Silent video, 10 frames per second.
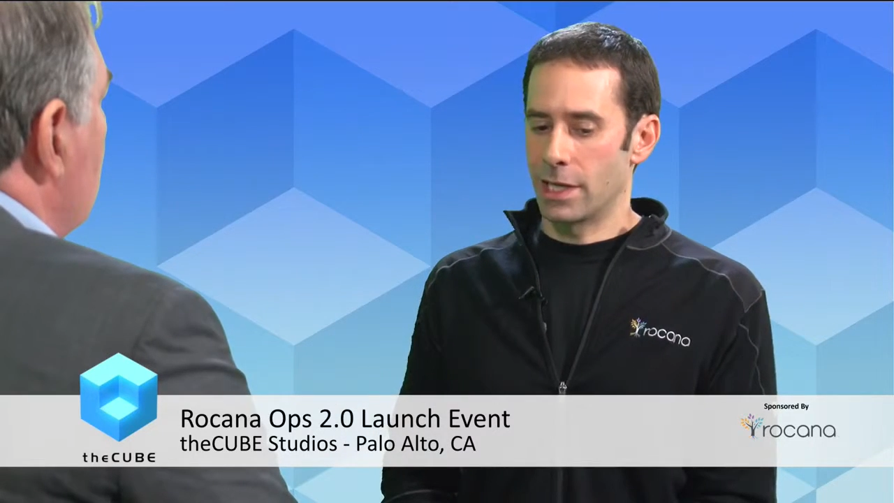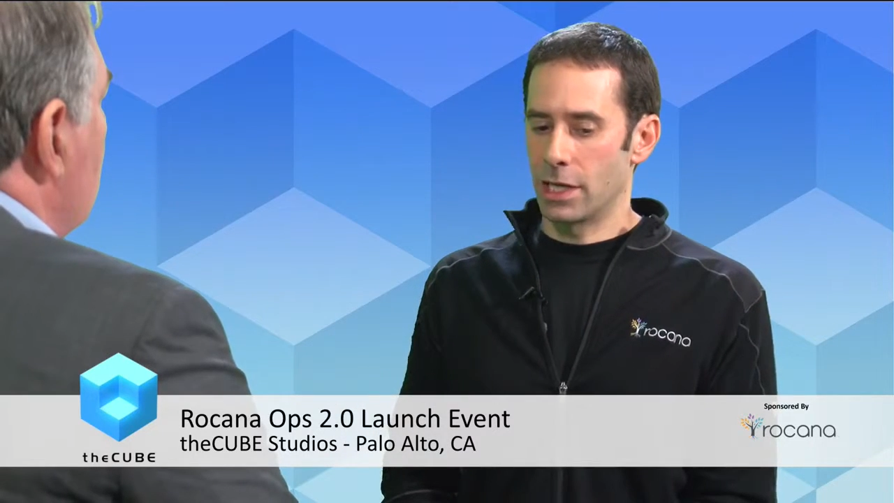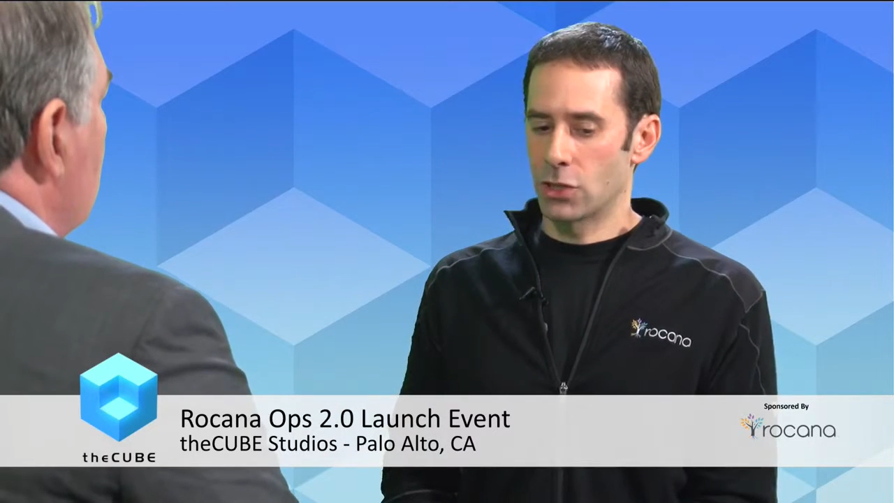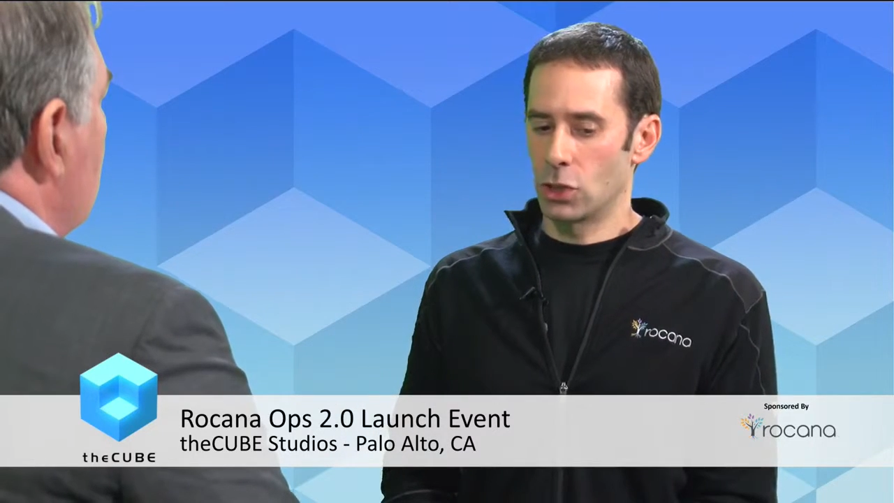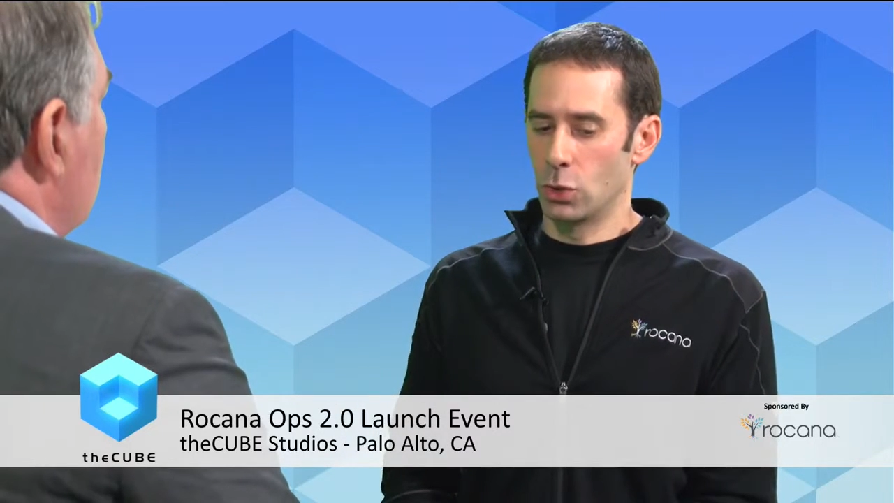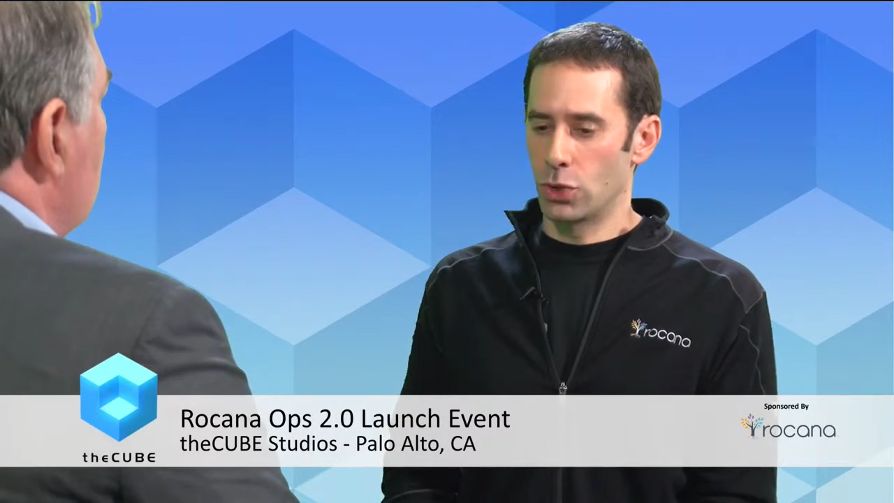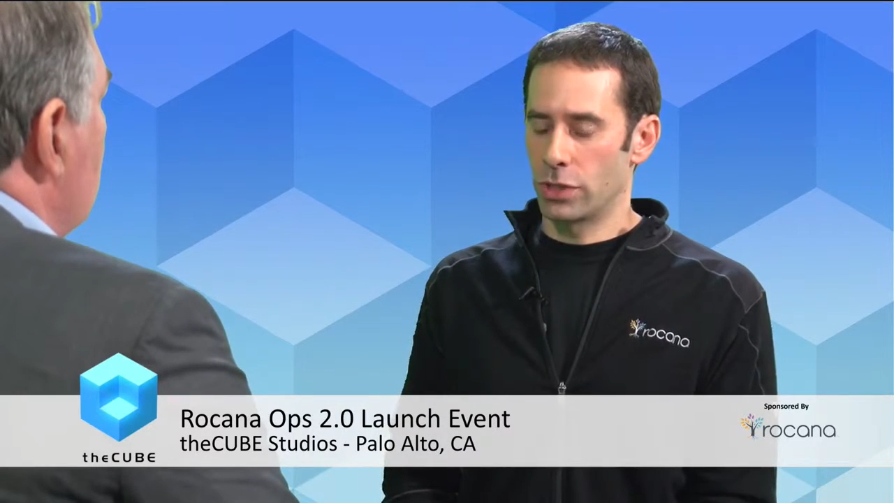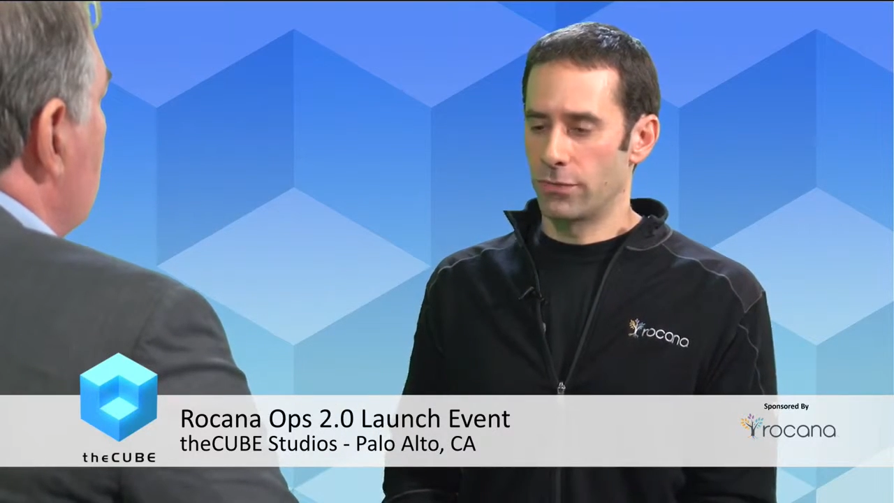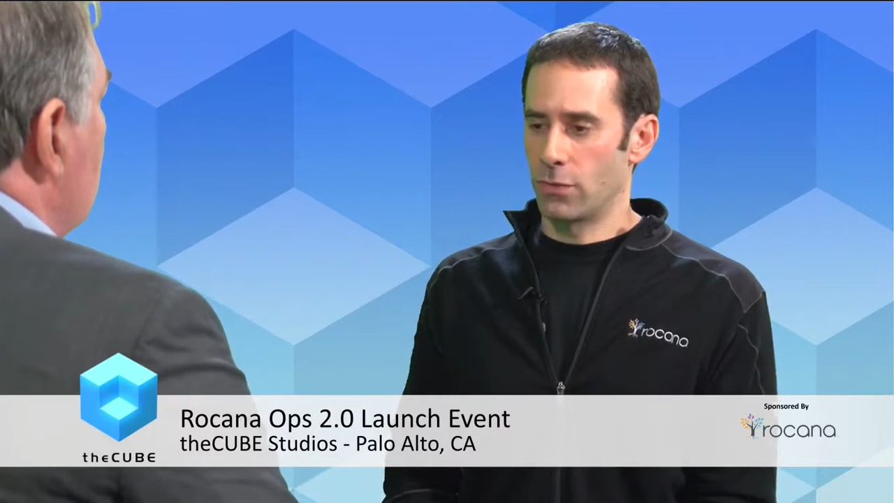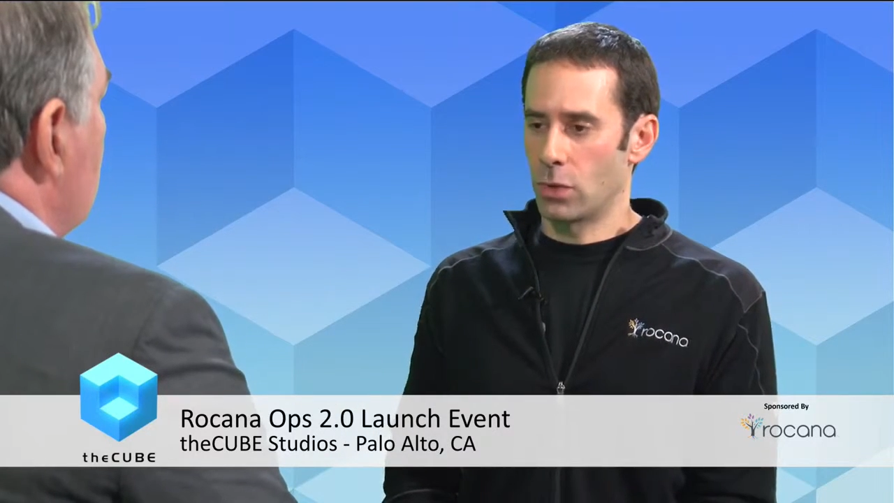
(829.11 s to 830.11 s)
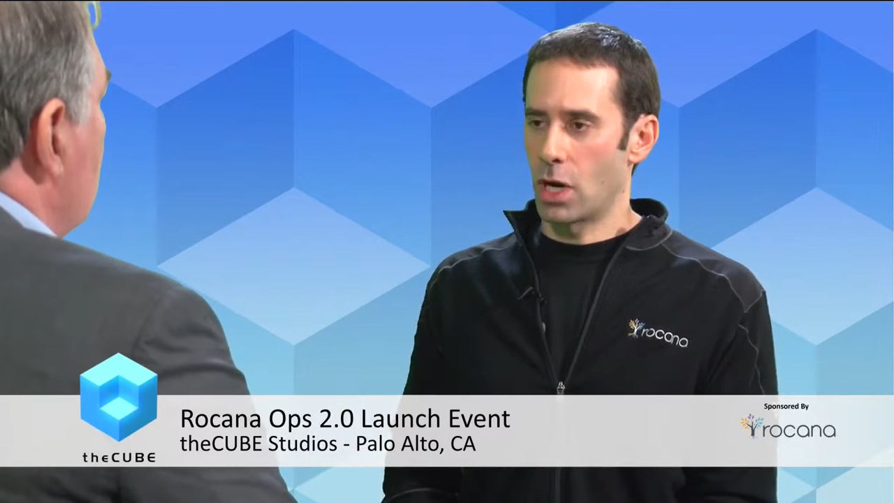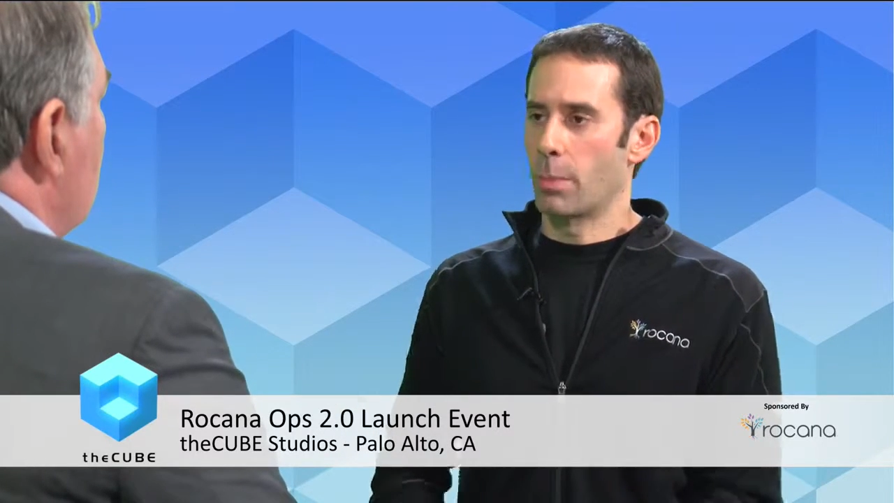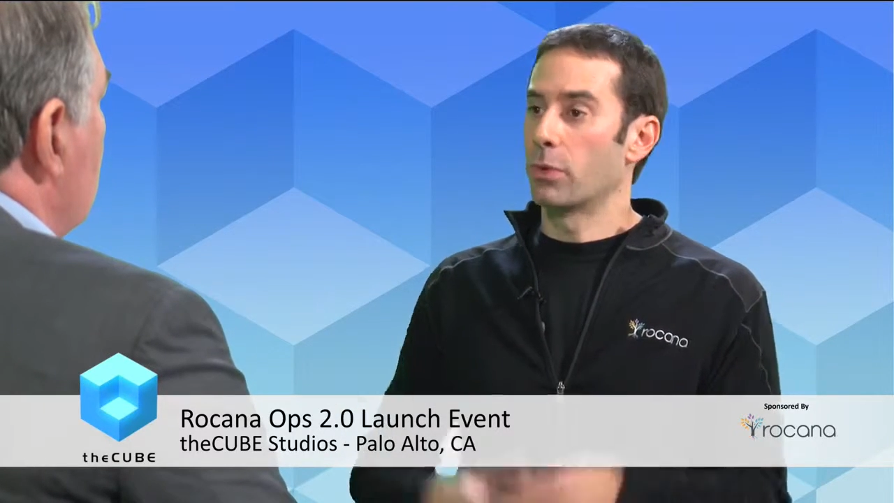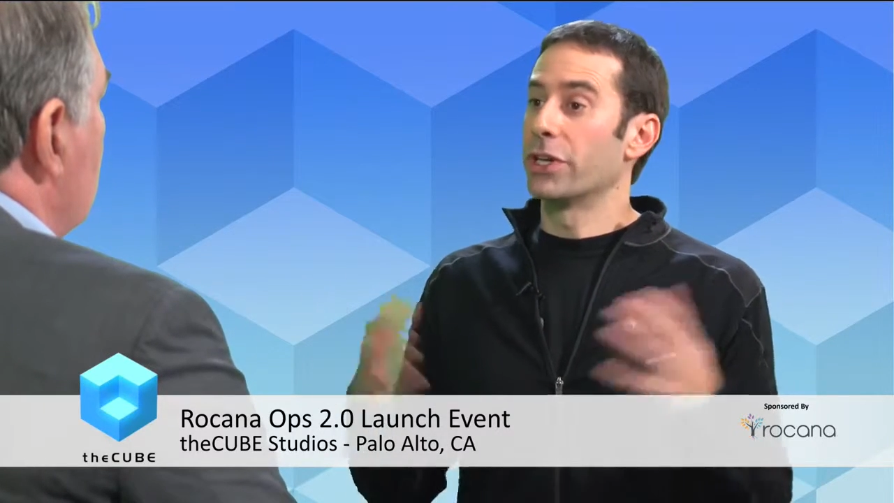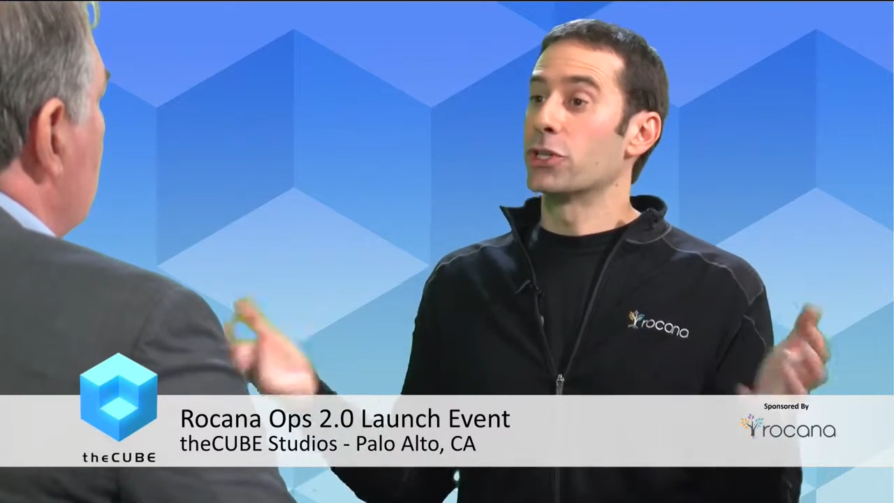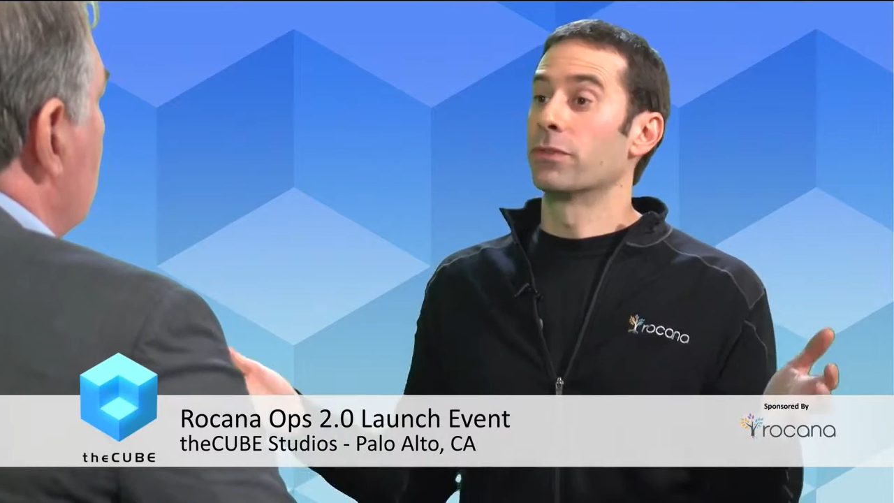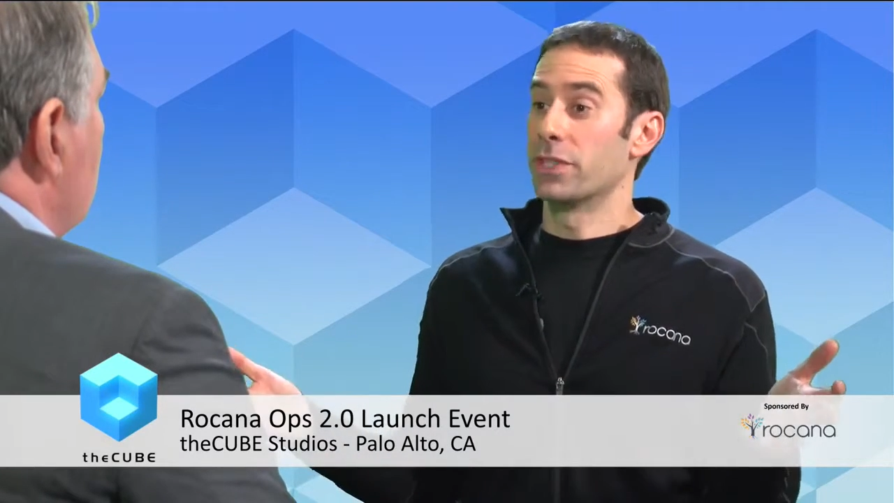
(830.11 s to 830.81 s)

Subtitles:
a solution for operational